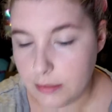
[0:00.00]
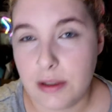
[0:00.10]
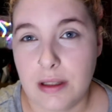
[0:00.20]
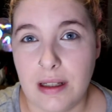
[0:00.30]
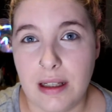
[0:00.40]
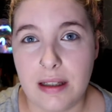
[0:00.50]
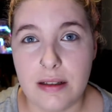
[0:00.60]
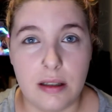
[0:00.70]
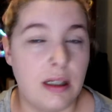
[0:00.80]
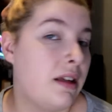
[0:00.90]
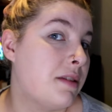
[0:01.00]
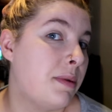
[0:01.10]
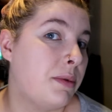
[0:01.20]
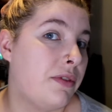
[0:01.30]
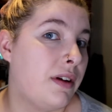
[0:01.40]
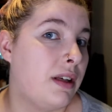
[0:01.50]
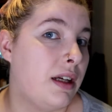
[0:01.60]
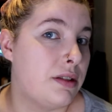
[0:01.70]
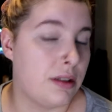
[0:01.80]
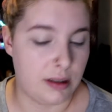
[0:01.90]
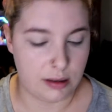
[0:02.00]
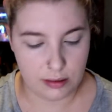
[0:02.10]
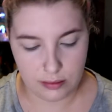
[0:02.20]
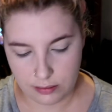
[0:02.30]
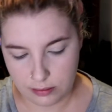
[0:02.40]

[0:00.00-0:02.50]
I'm just gonna get the tiniest bit more foundation.